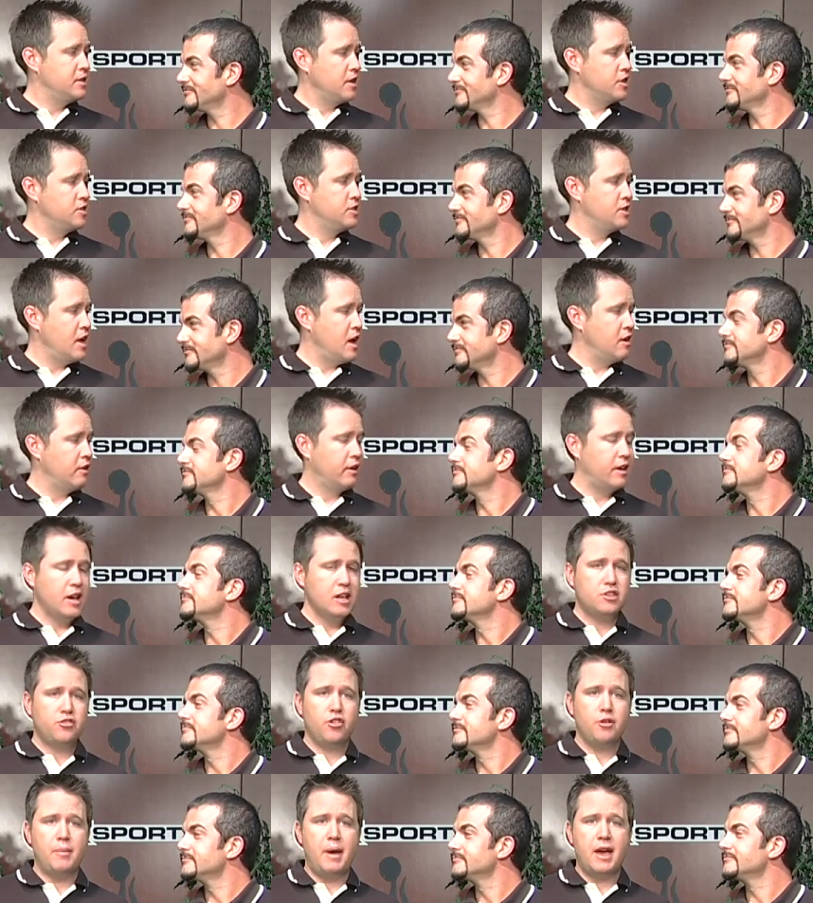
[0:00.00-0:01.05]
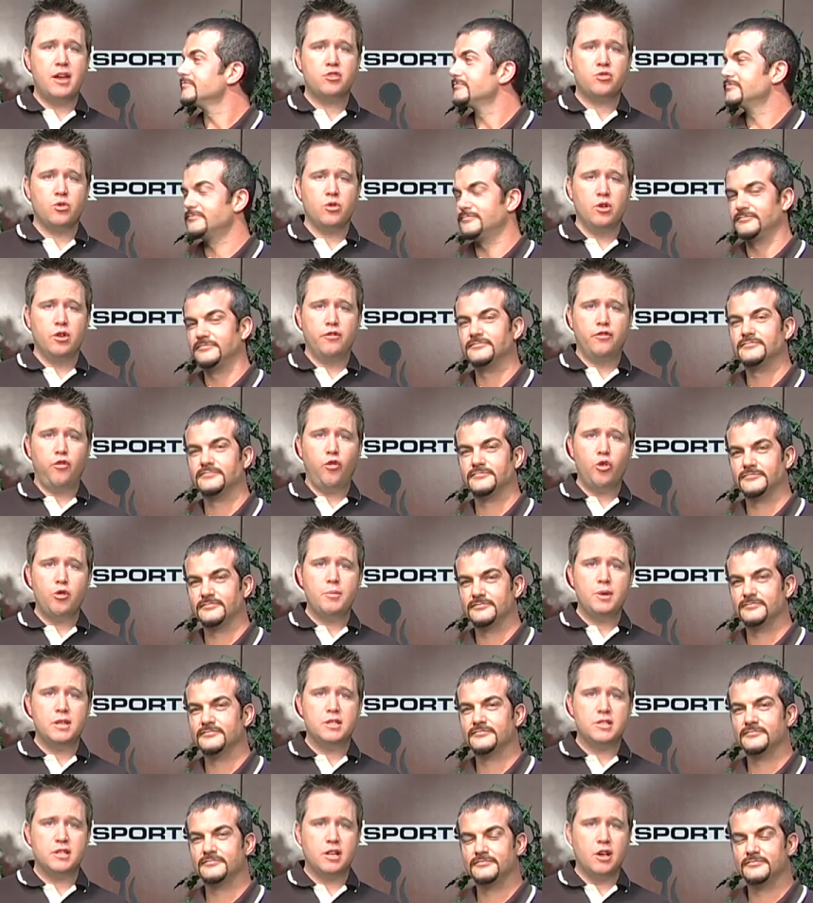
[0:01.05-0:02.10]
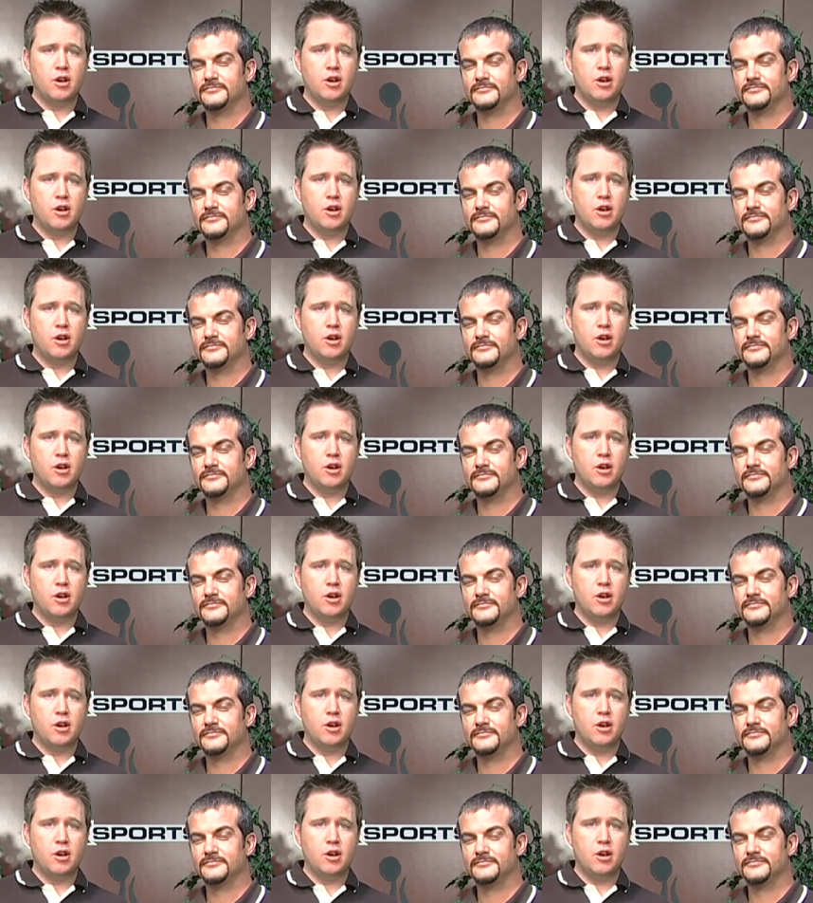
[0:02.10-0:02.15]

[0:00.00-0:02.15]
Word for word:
Speaker 1: touchdown catch from Andrew Hood, four minutes to